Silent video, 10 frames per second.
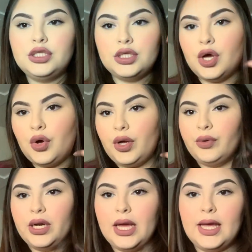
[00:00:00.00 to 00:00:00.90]
So I
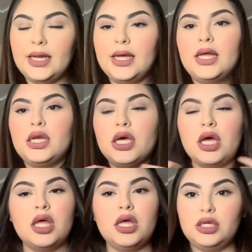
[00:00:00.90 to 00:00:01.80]
went ahead and
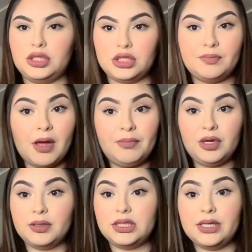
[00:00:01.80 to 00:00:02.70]
just popped
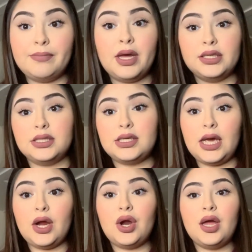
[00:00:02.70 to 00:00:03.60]
on some
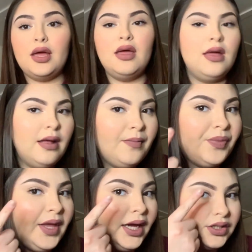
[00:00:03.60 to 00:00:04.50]
mascara.
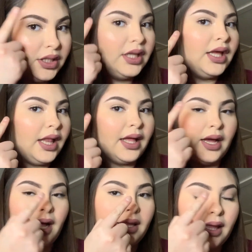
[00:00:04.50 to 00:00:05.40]
Actually like
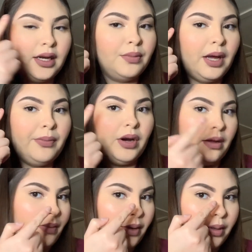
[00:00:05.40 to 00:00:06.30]
highlighted my
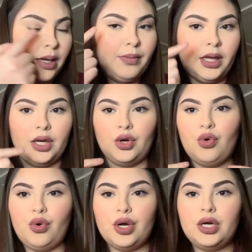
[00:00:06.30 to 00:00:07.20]
brow bone and my inner
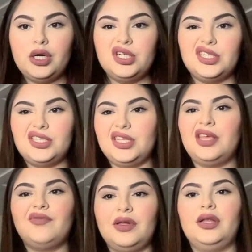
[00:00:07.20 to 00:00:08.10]
corner just to
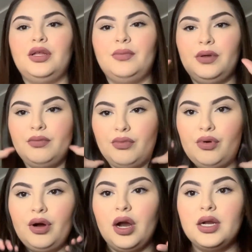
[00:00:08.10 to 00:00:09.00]
give it a little bit
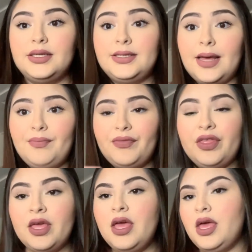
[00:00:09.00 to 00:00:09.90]
more depth.
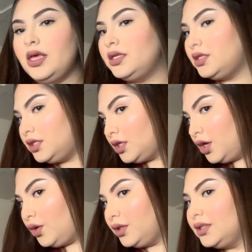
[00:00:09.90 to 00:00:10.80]

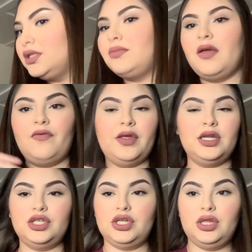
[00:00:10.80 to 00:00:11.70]
So this is my
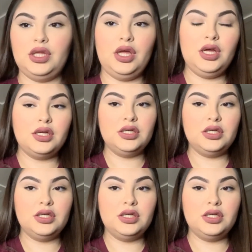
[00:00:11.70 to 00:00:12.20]
finished look,